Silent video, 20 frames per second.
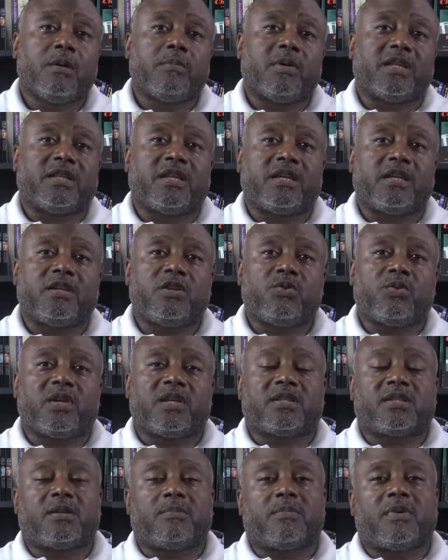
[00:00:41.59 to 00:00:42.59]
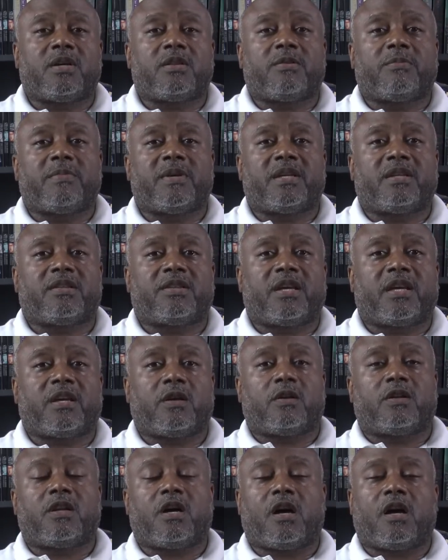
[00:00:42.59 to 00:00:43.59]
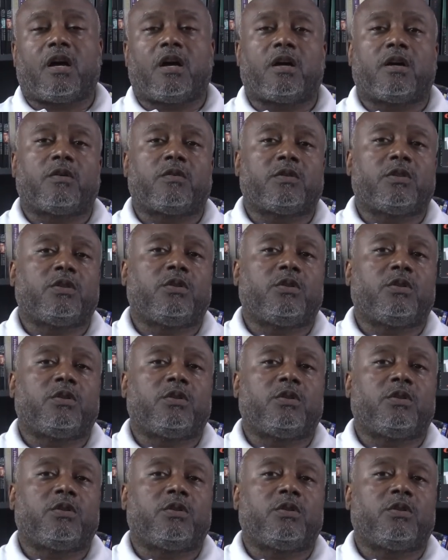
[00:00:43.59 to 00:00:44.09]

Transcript: But then you get some other men thinking, nah,